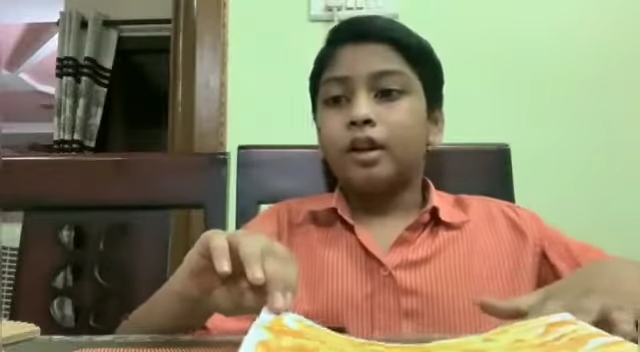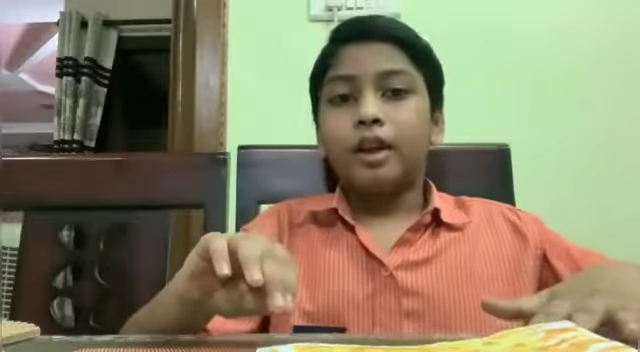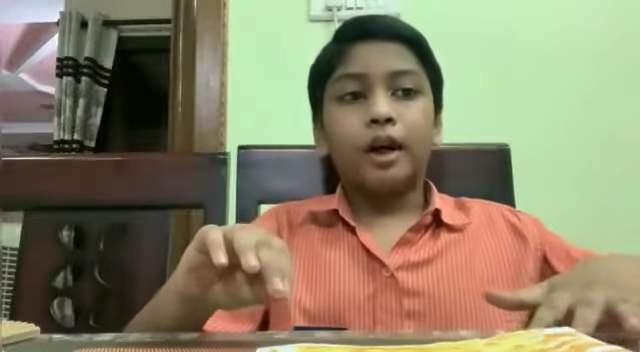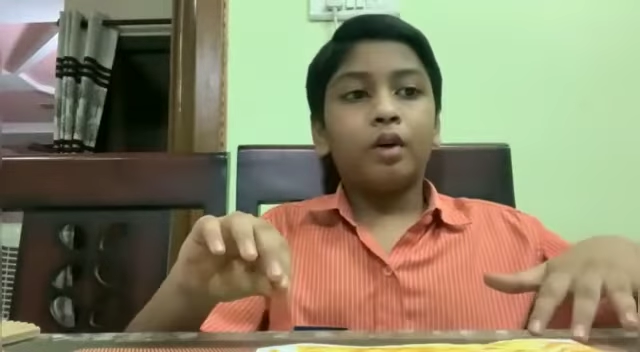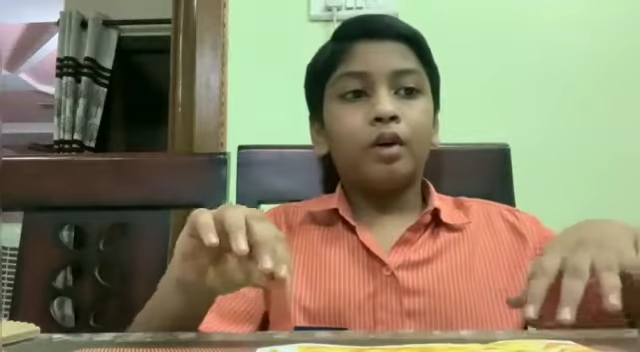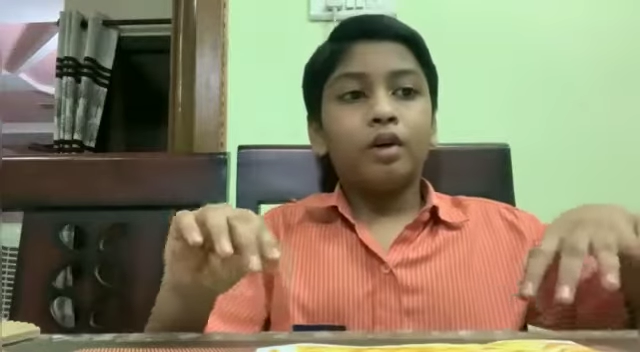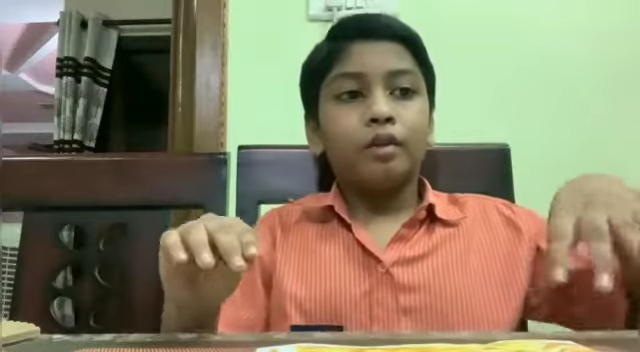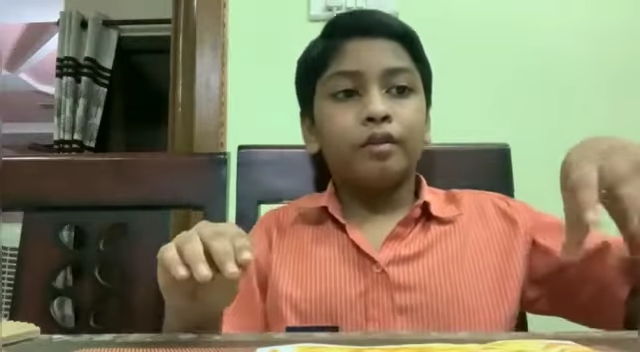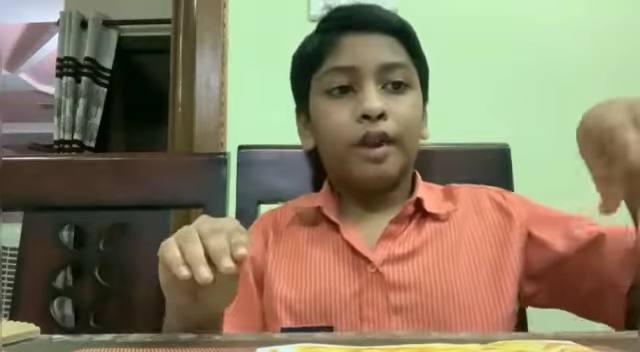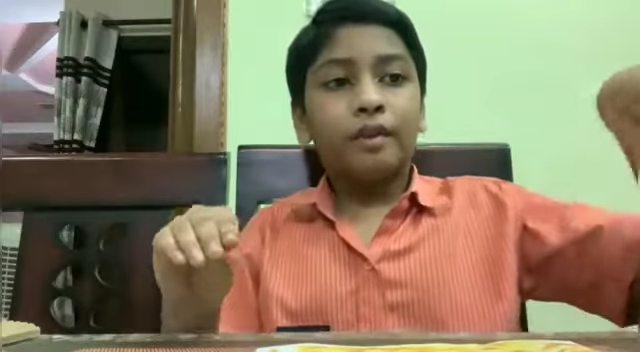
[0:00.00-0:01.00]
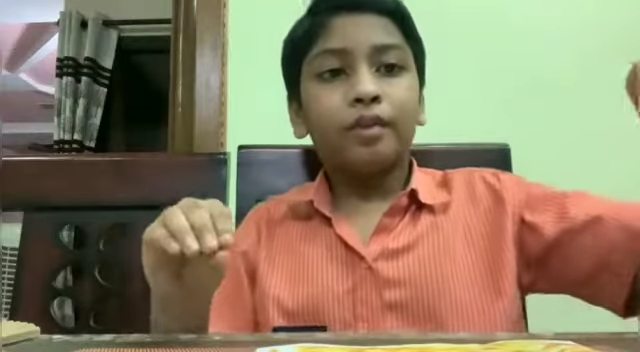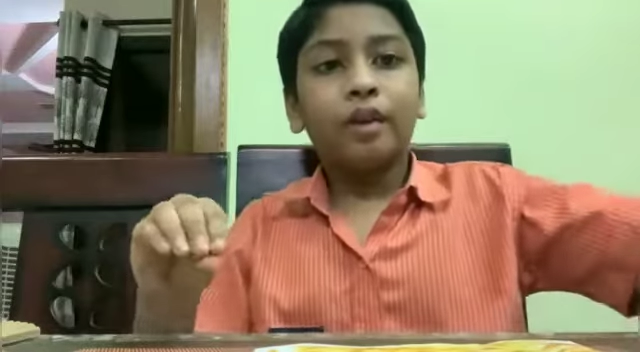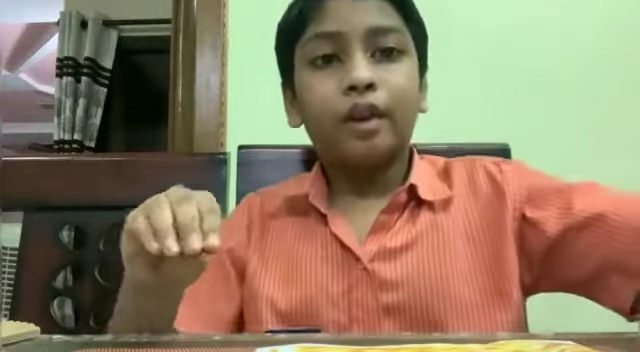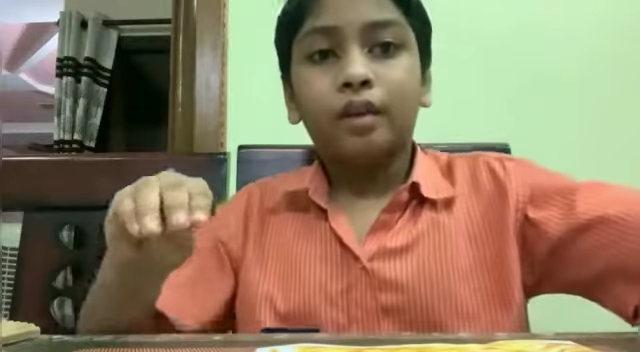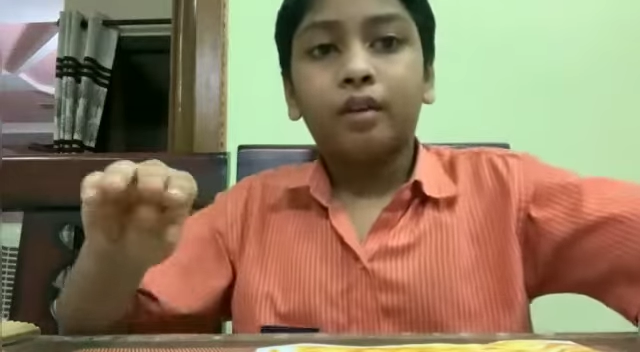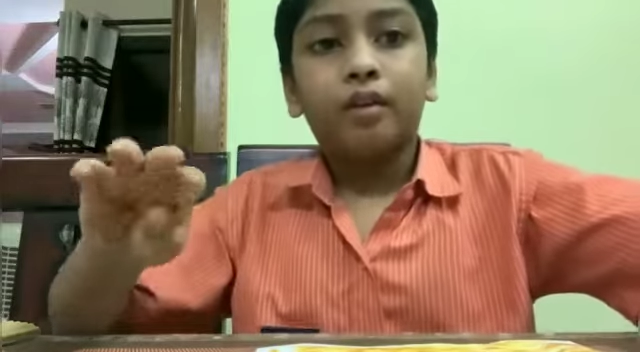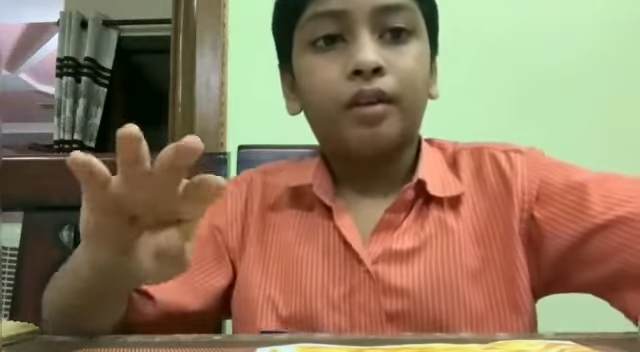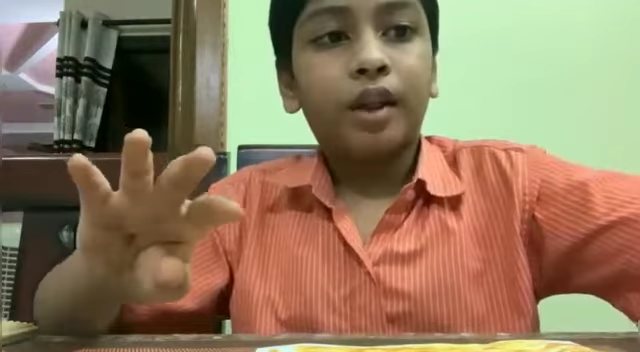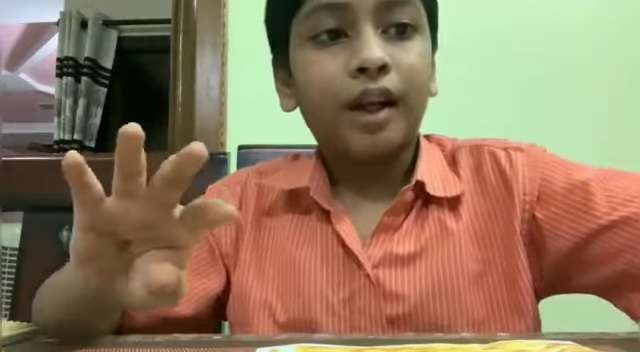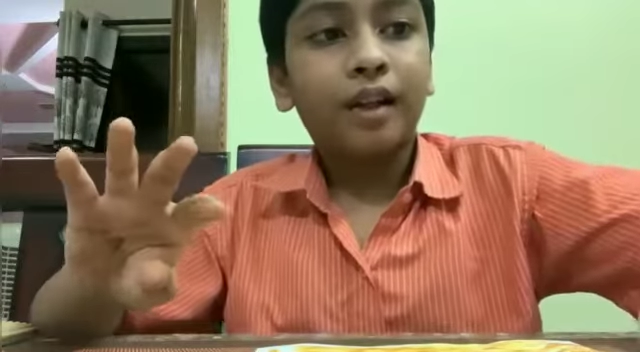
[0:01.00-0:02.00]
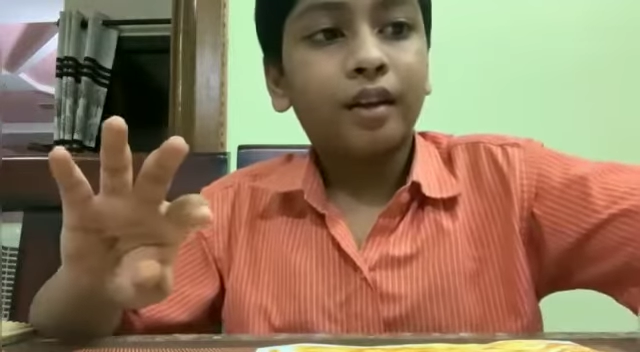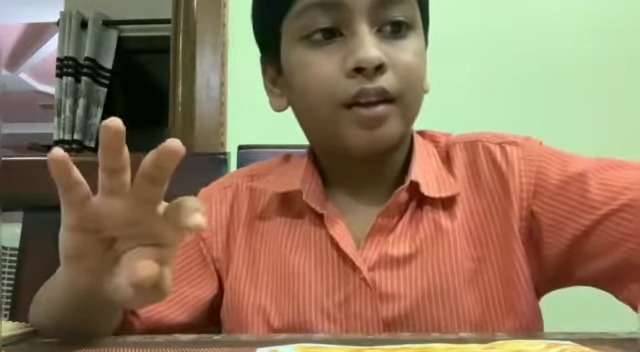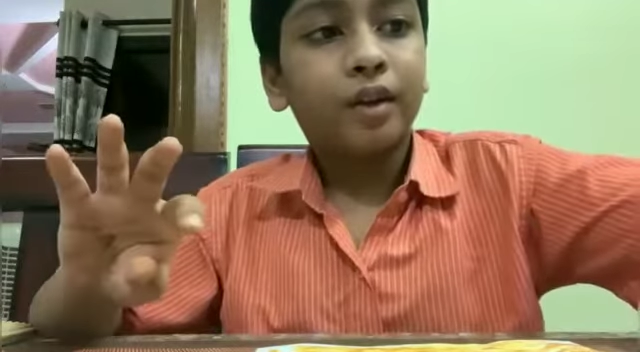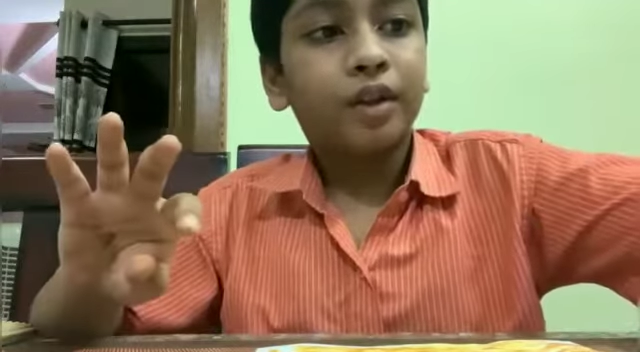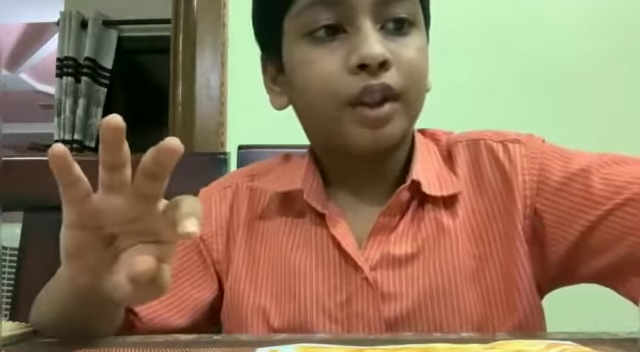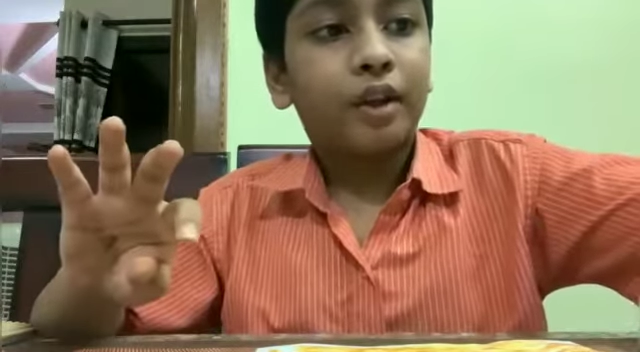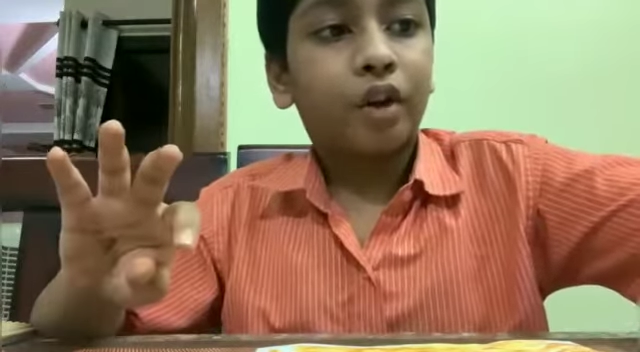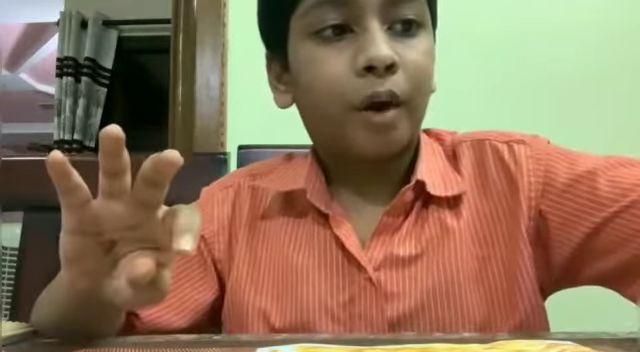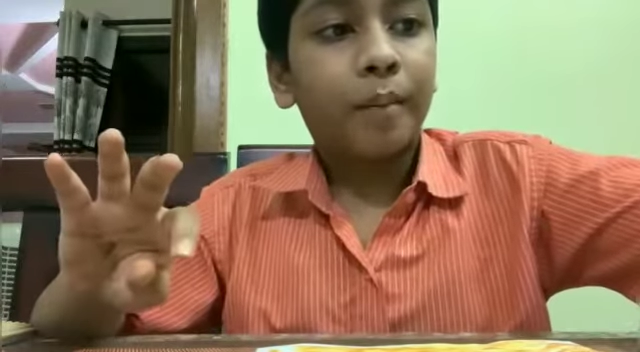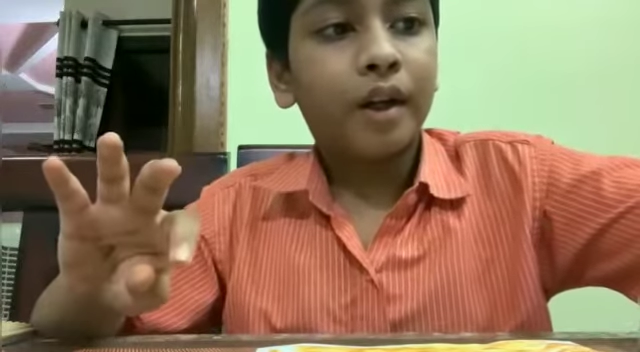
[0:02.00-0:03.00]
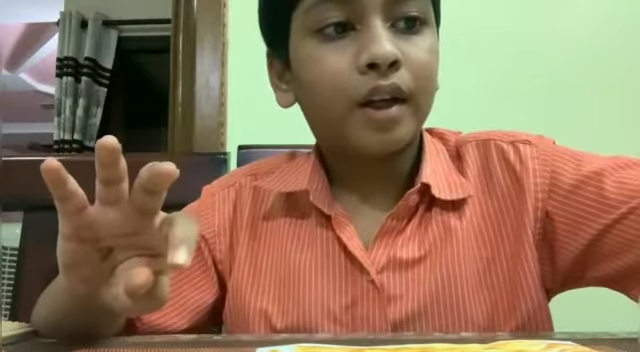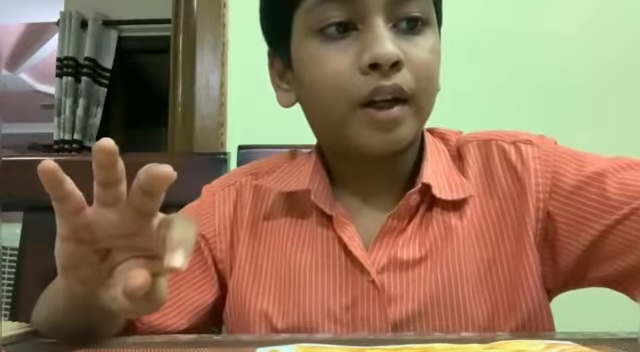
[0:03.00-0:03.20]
Now we have to take using a dropper.